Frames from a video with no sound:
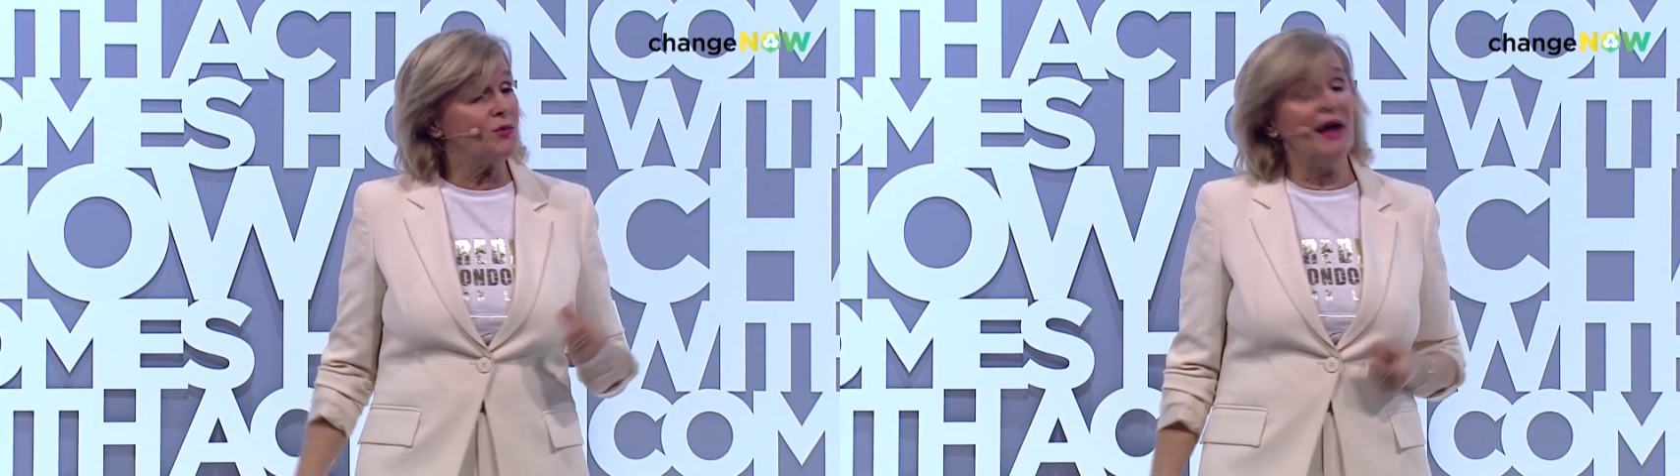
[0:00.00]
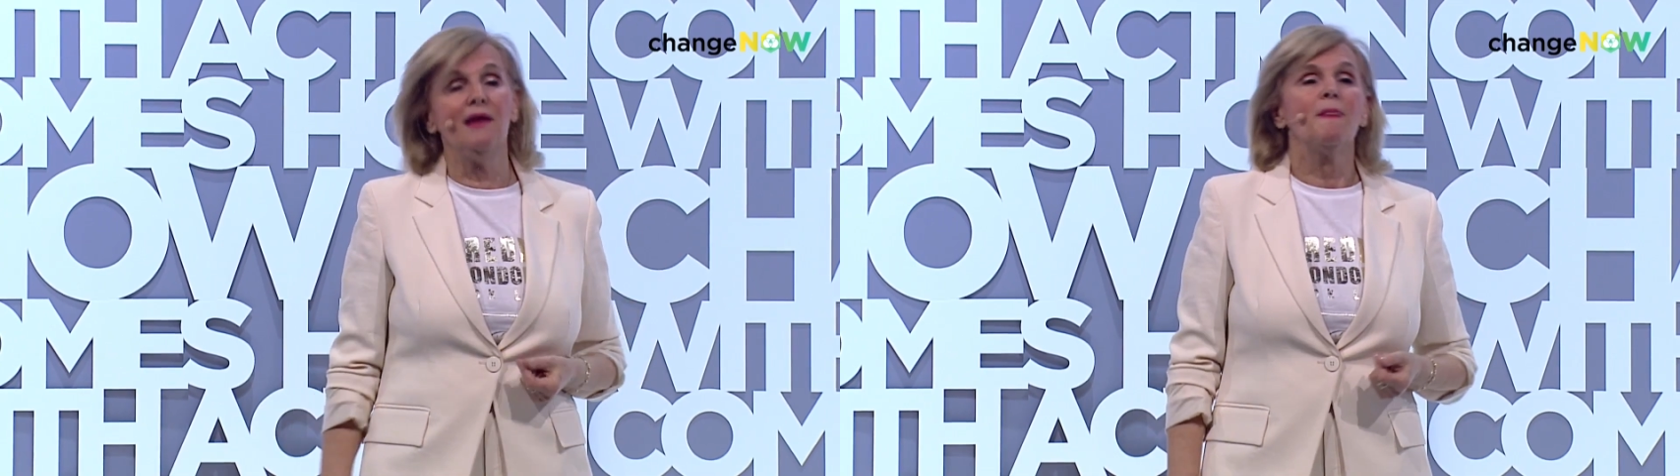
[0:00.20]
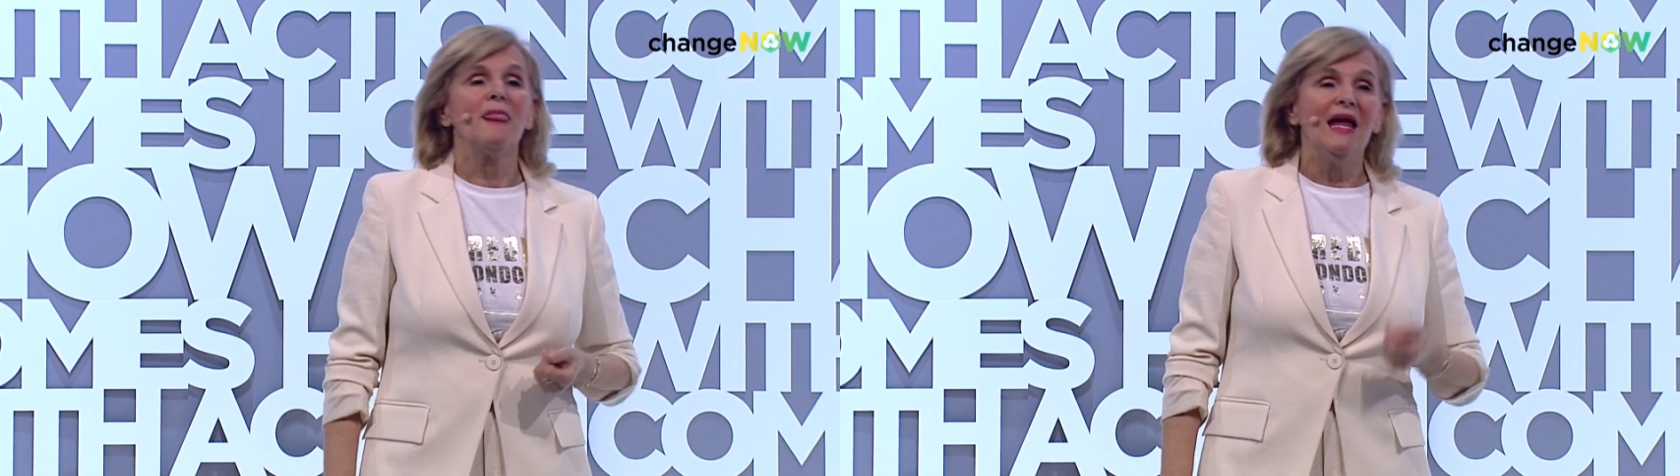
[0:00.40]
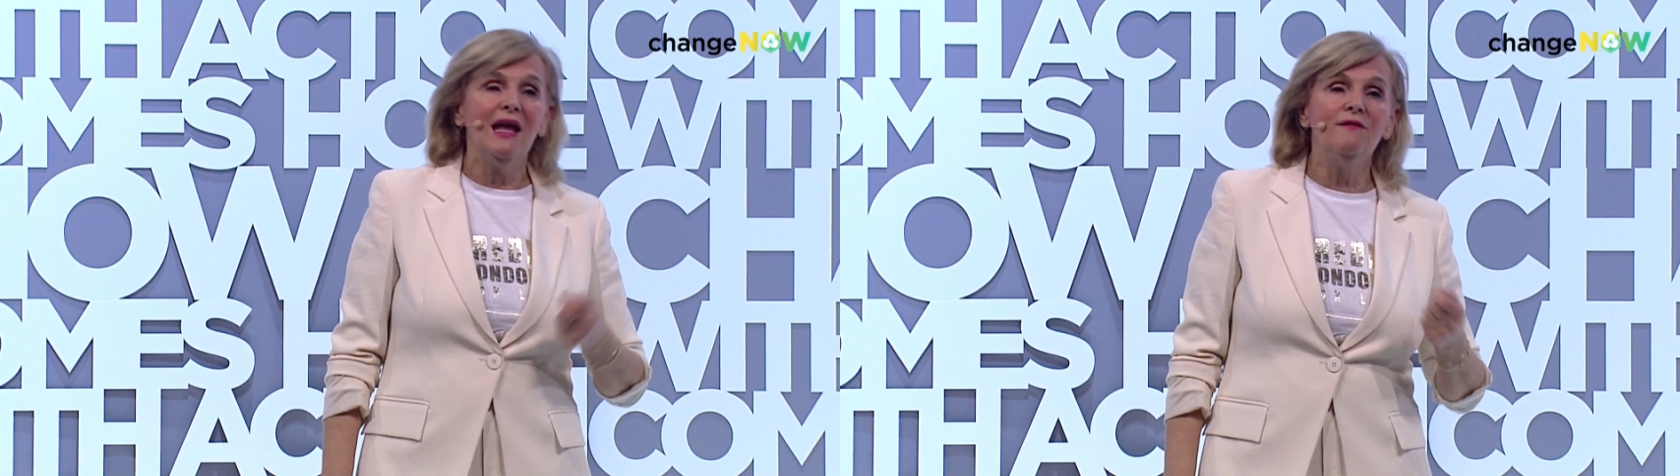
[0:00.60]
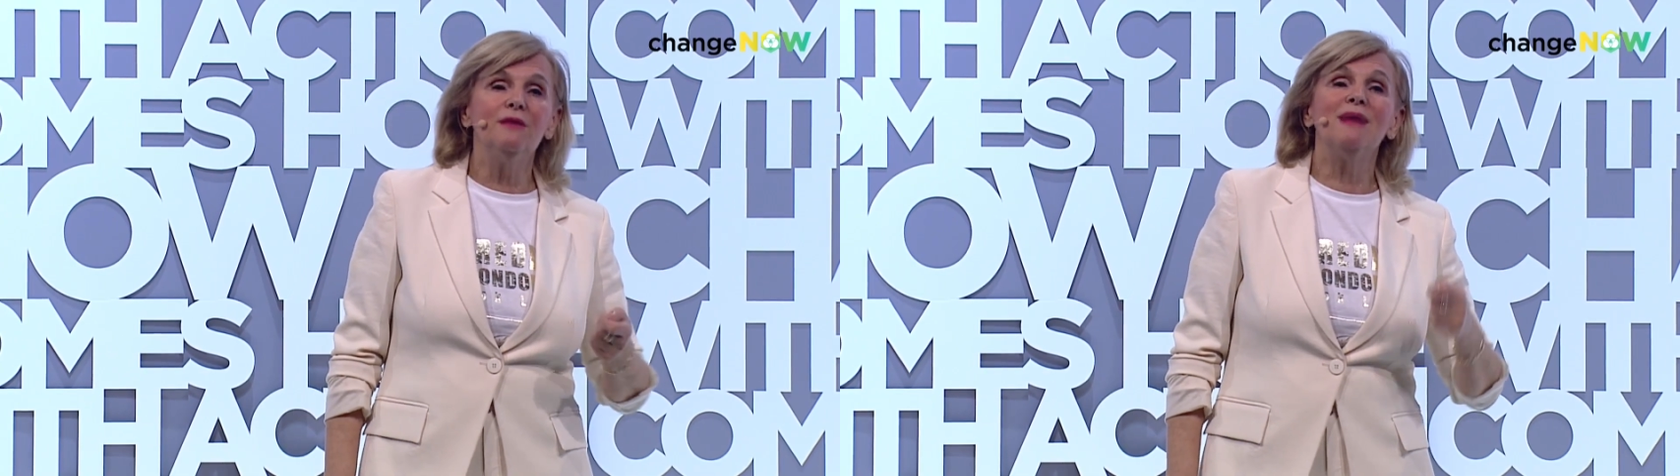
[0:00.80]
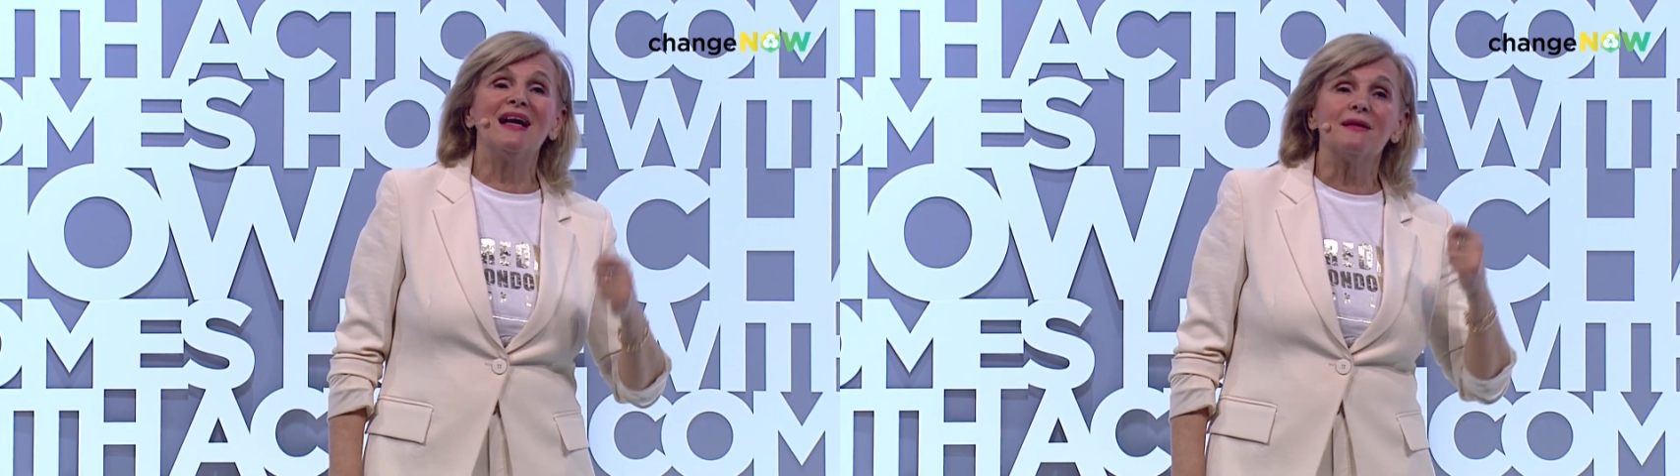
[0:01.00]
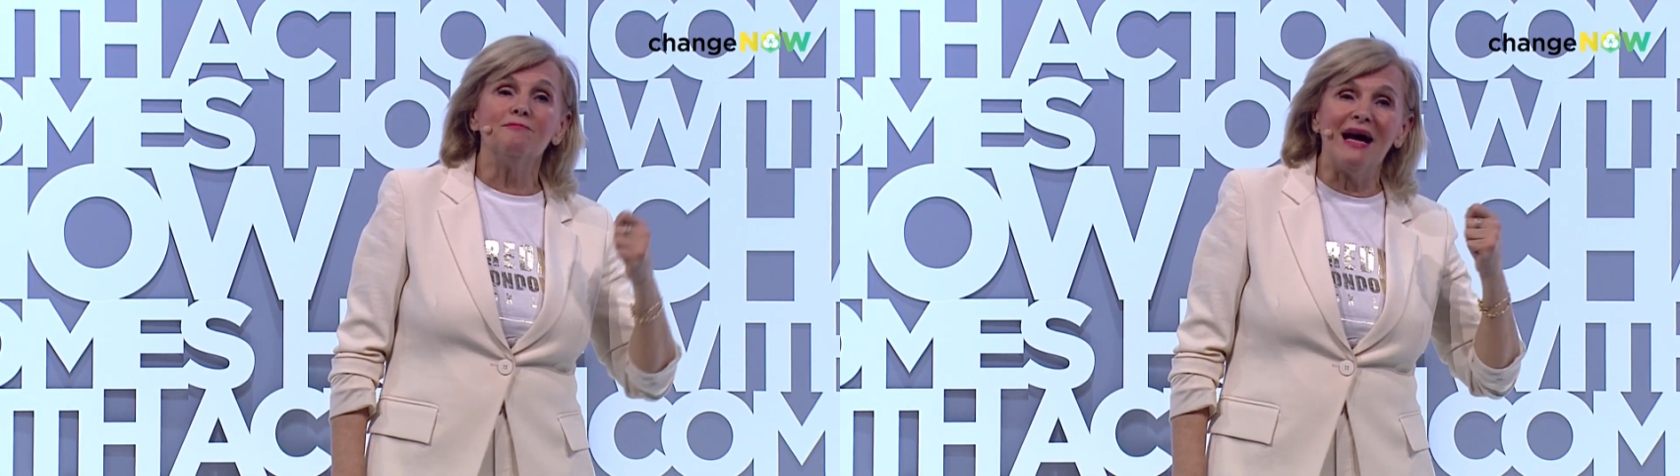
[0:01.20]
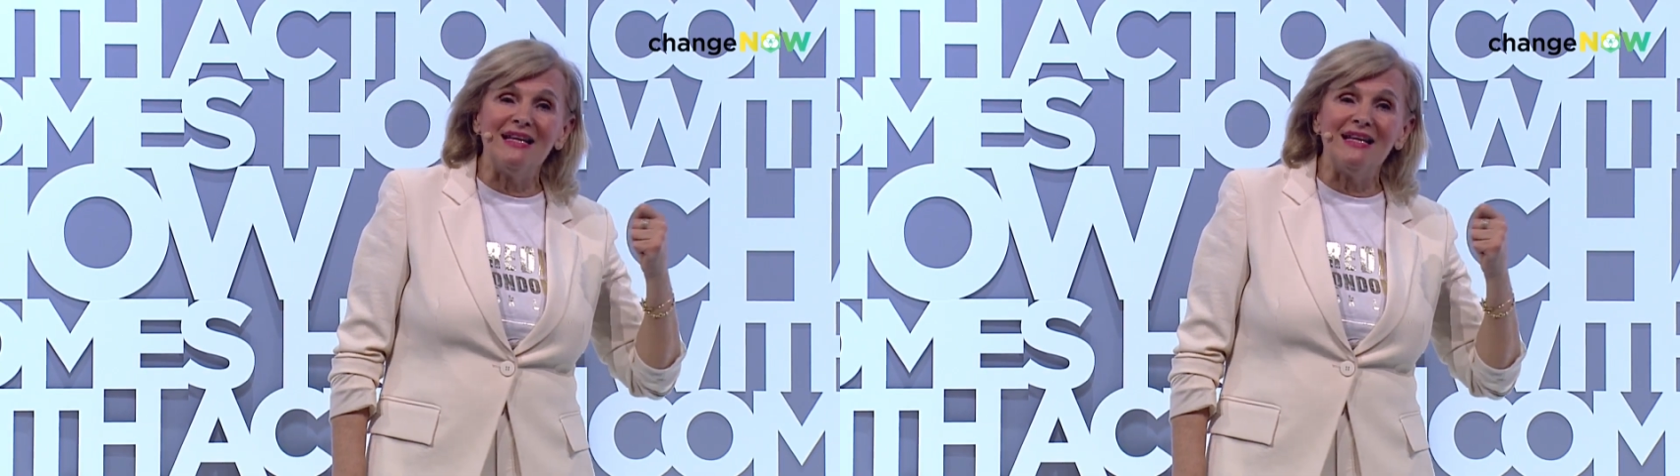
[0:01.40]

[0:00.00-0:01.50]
well, even by, by